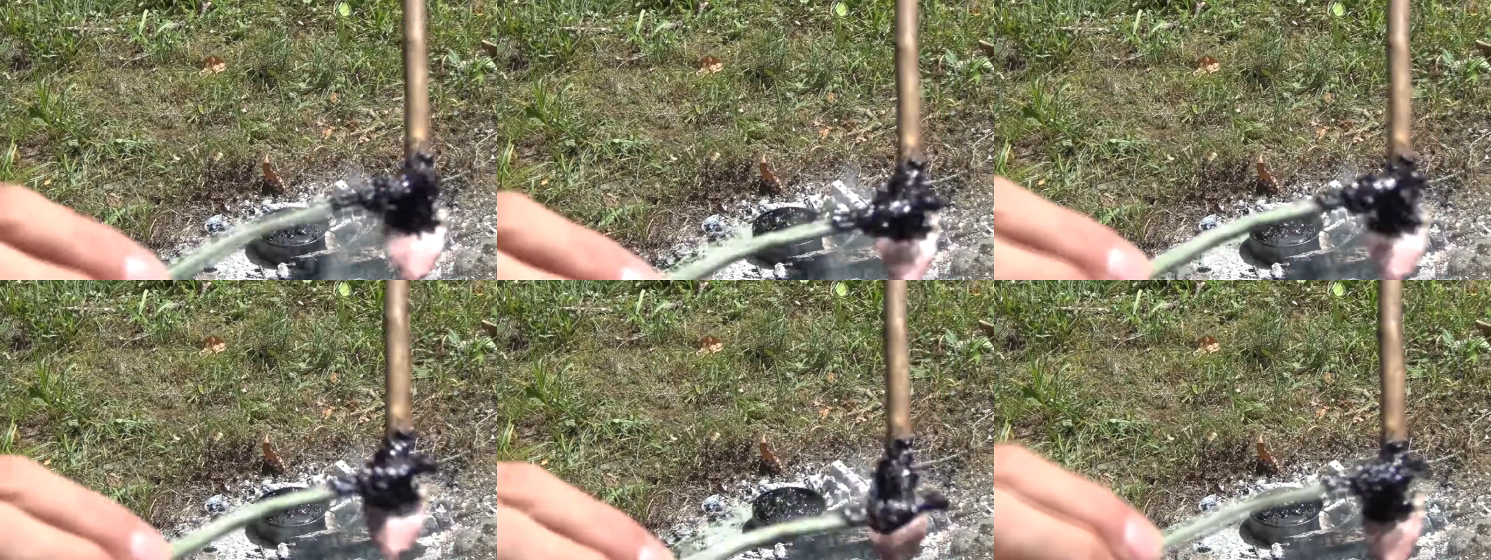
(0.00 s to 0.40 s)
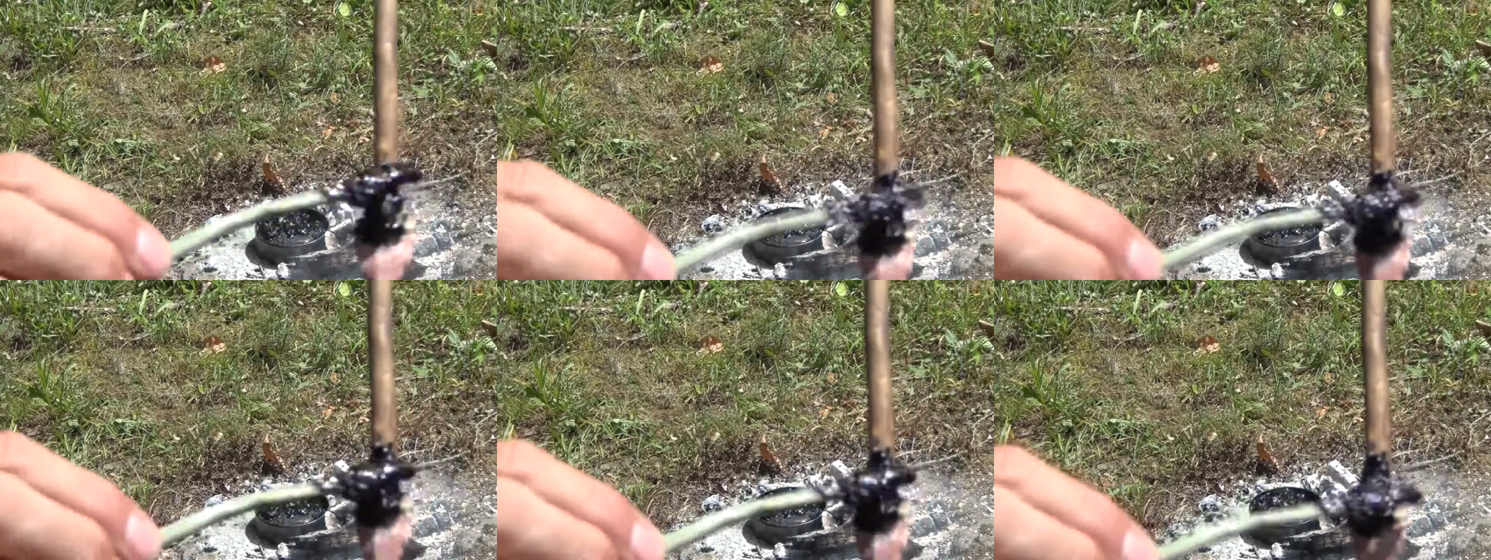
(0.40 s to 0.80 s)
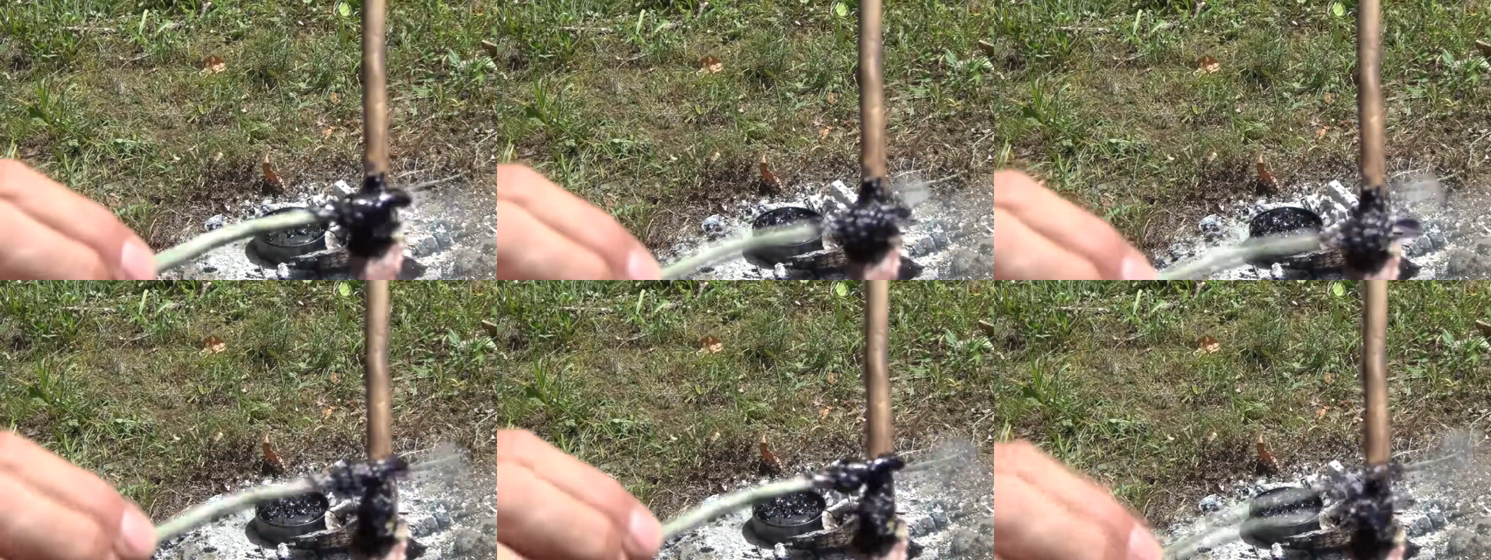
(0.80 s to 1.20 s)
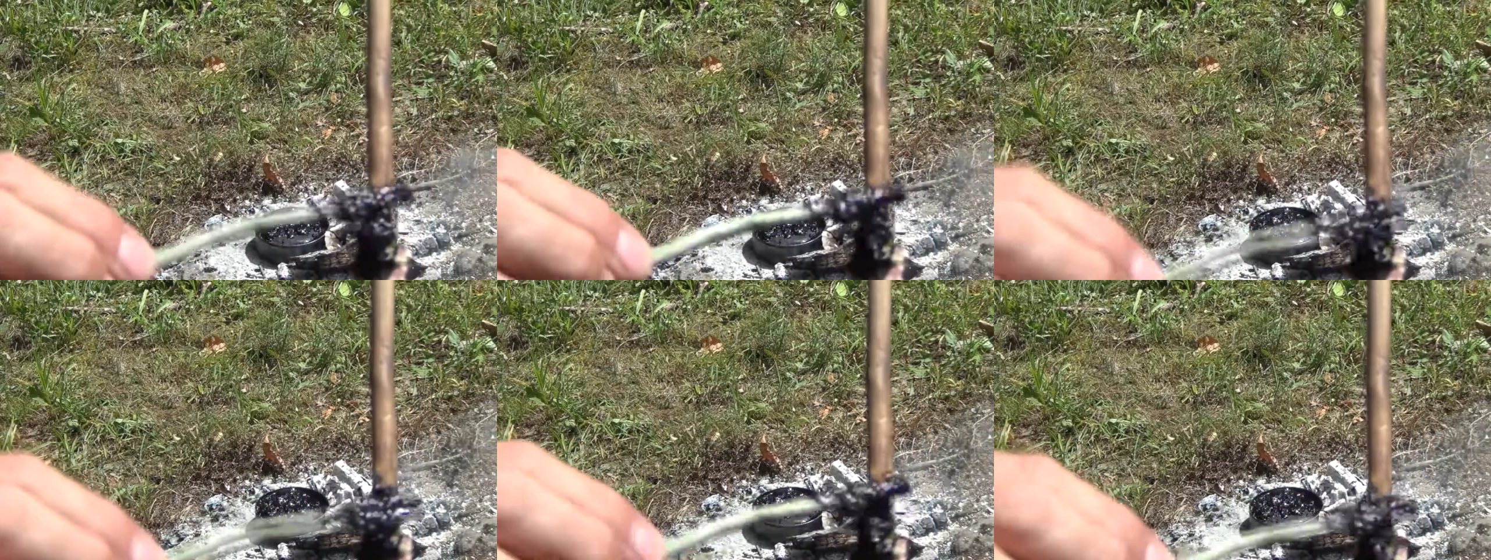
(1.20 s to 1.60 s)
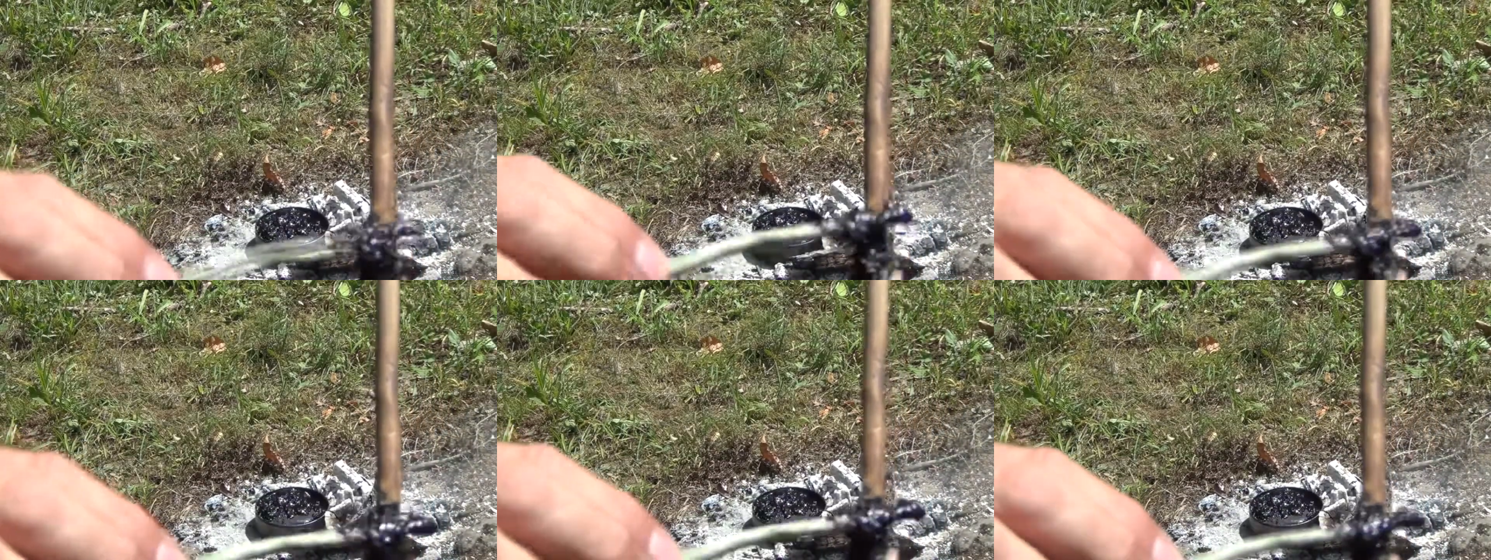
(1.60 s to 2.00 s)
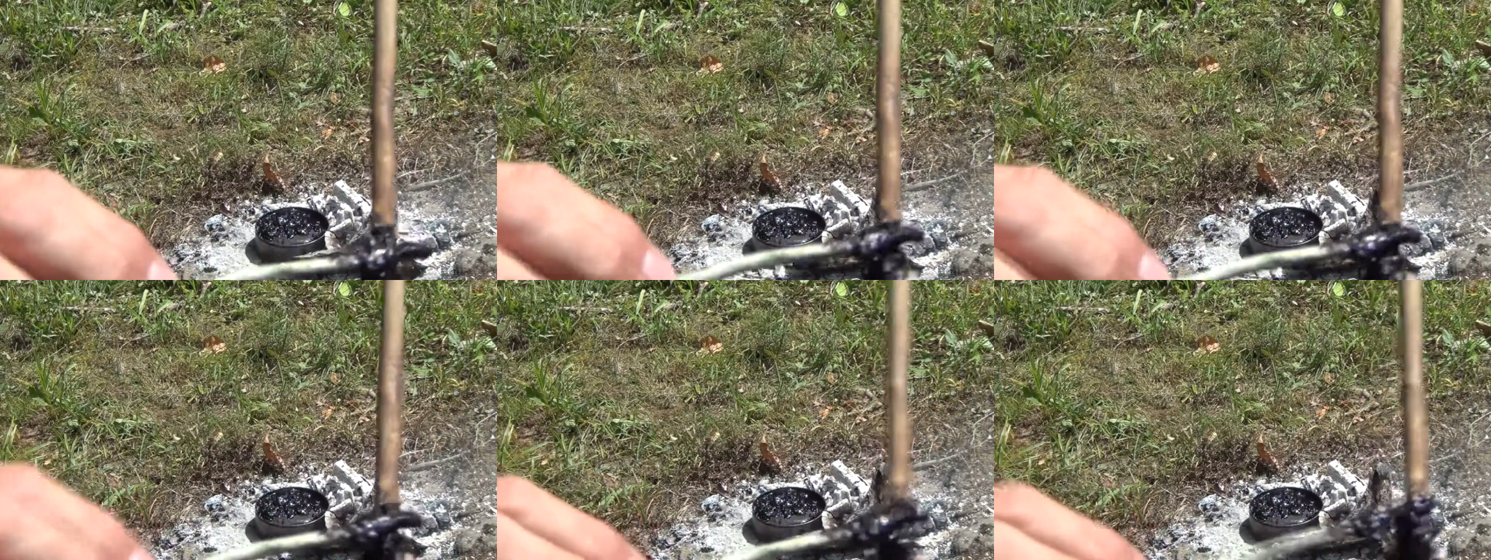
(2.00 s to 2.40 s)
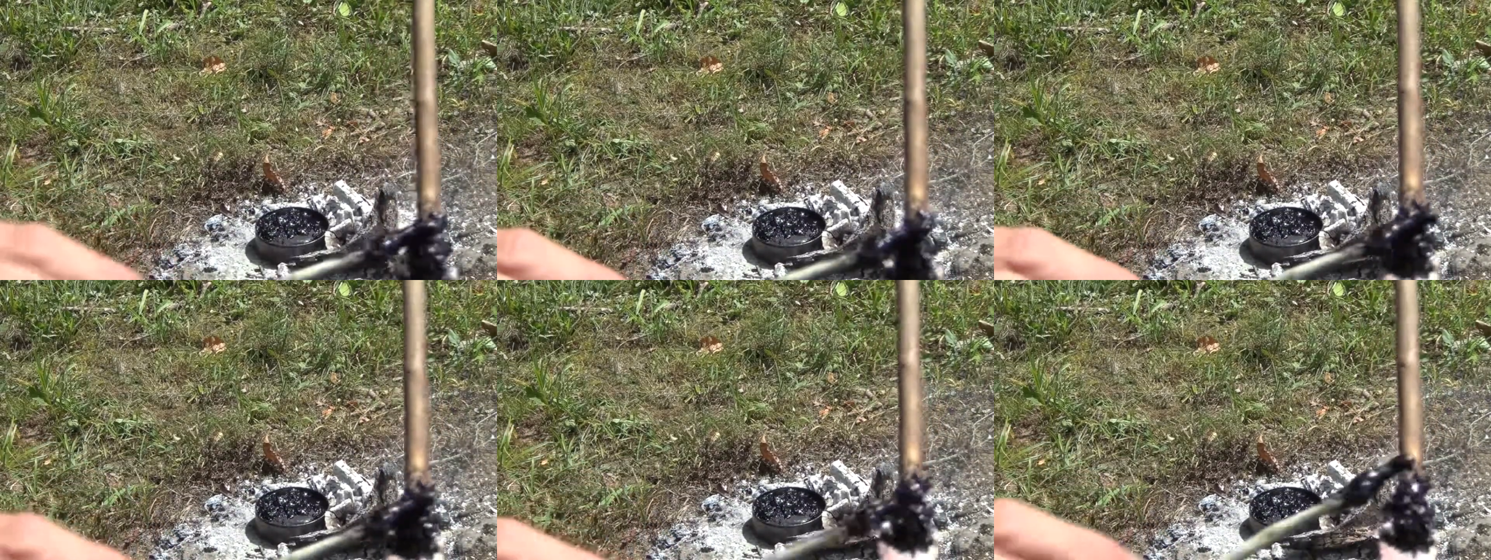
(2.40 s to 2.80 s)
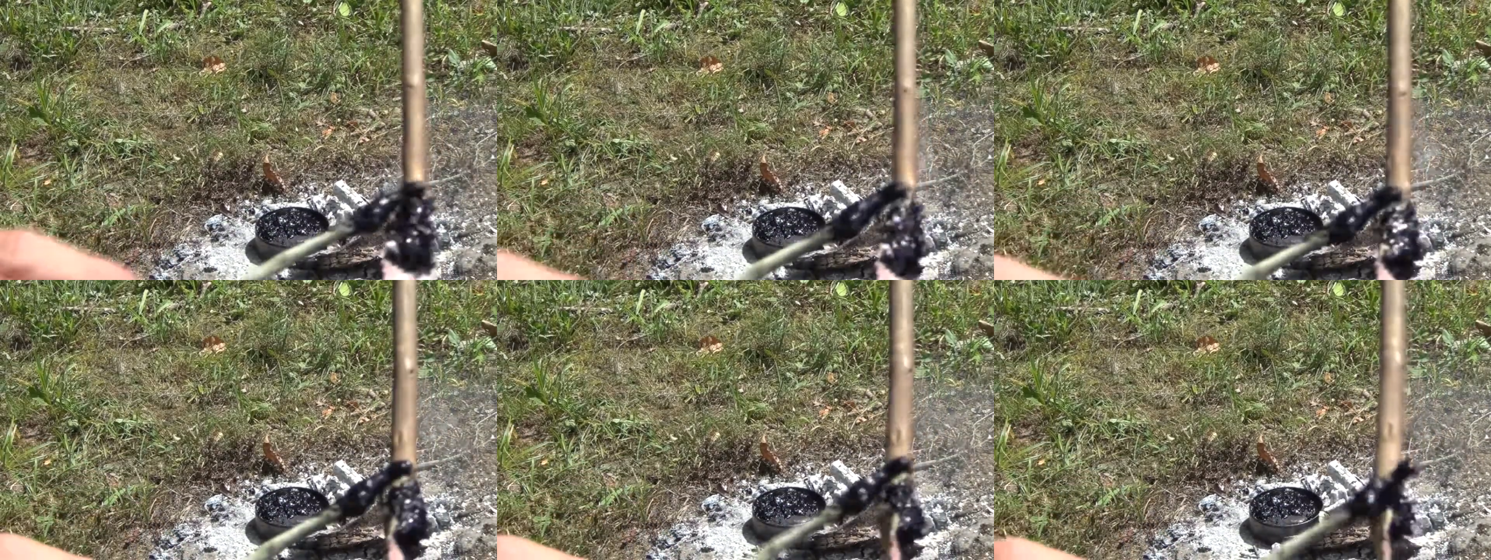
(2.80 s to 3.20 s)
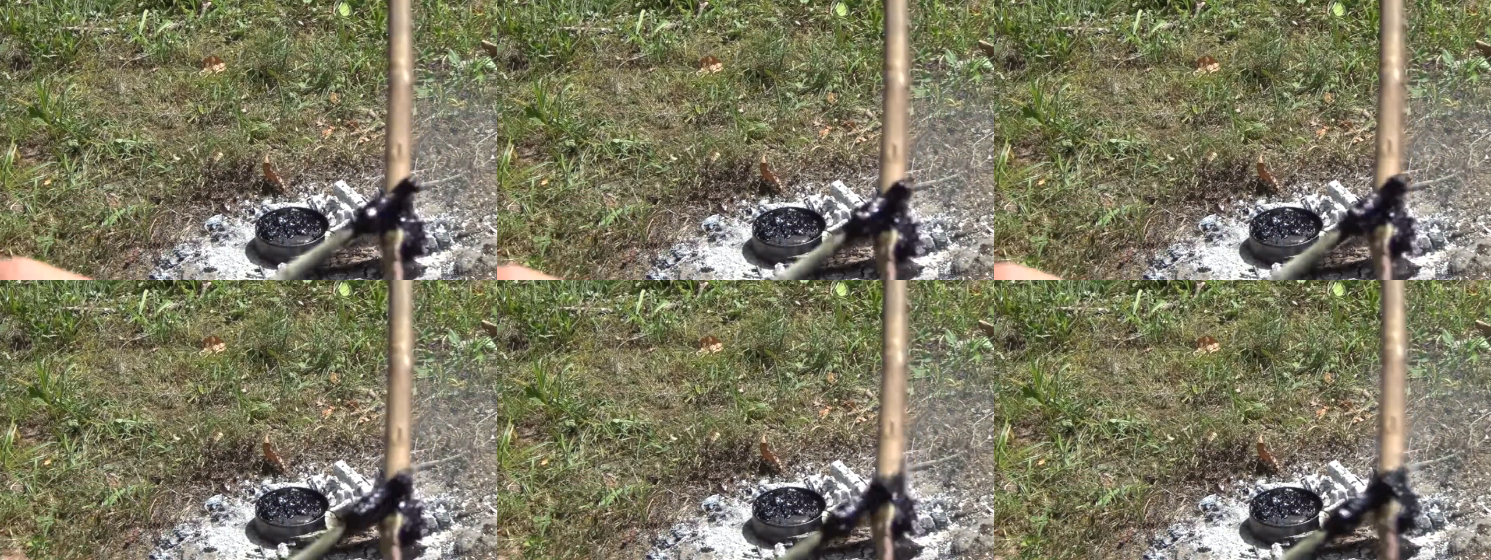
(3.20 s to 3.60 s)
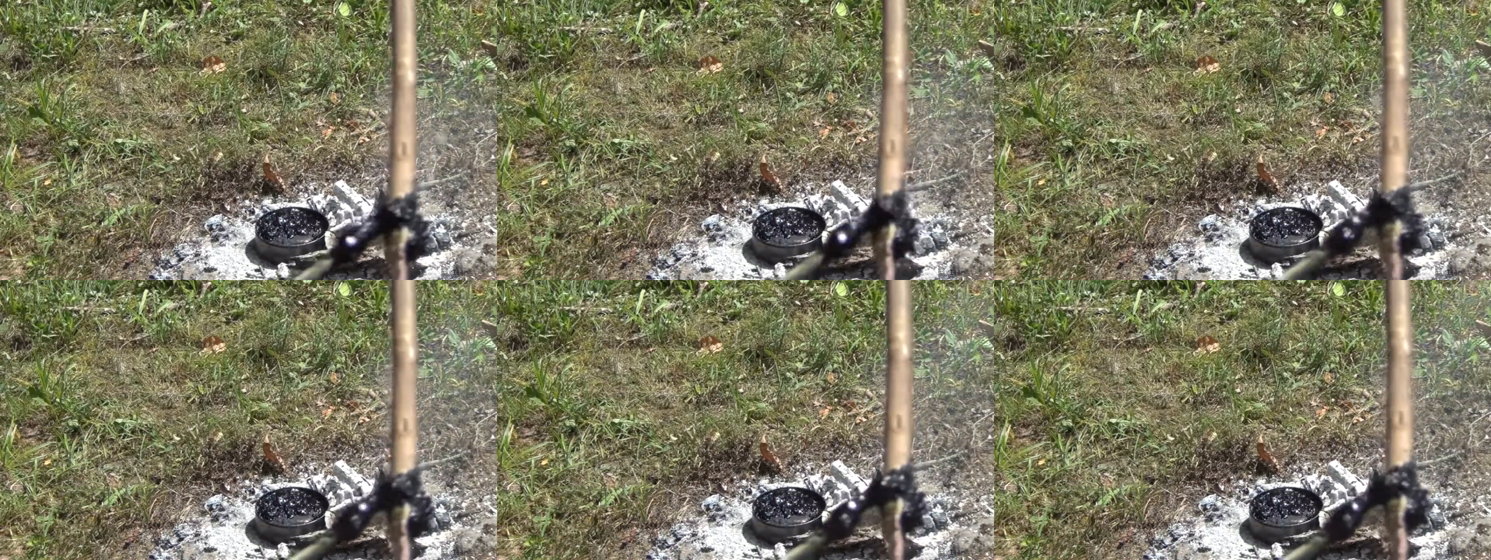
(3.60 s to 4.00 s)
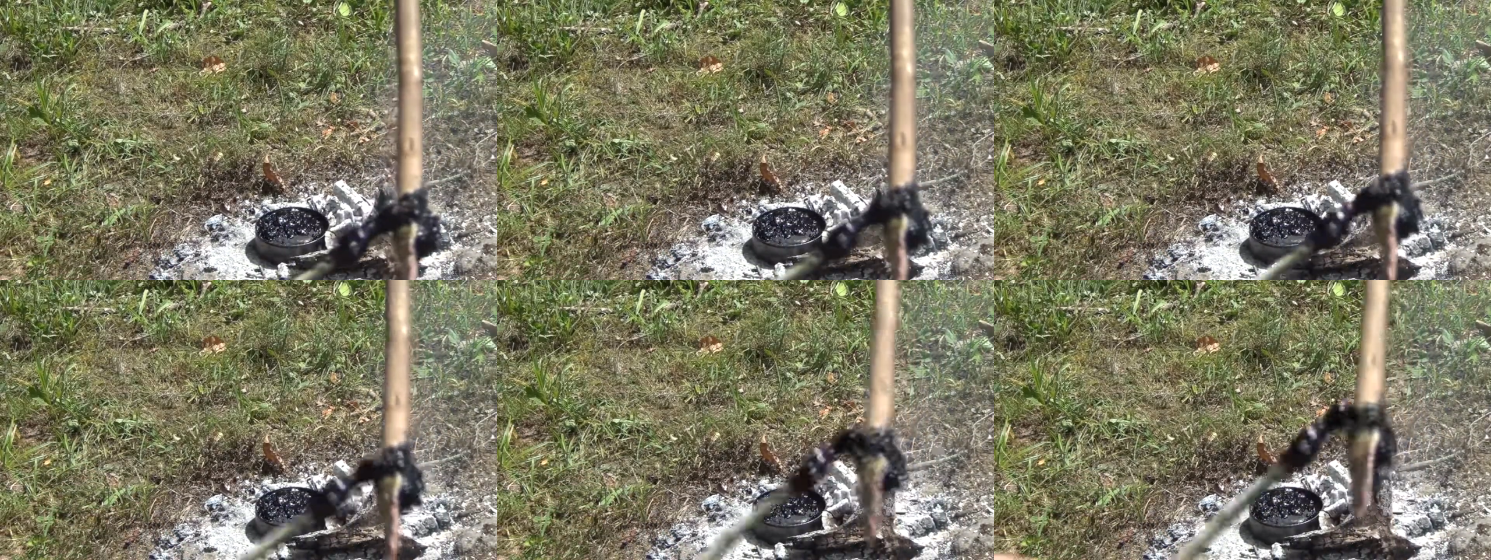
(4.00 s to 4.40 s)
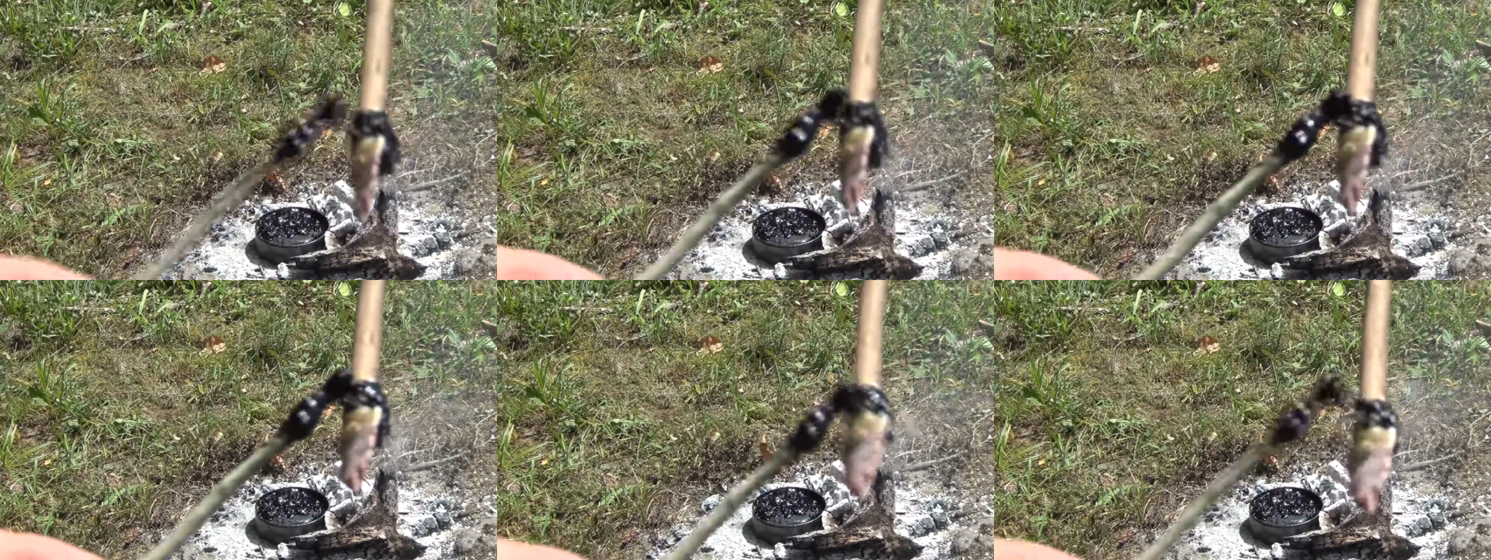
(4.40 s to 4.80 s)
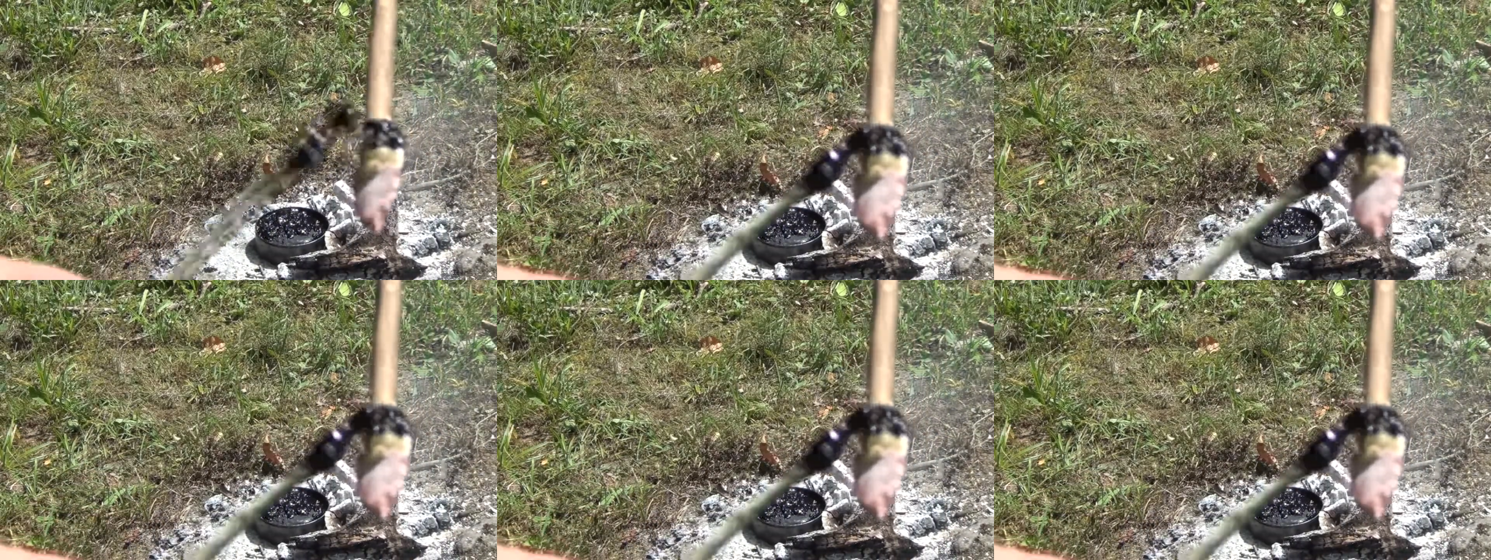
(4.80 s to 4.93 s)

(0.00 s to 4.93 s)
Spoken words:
[unreadable: no face in view]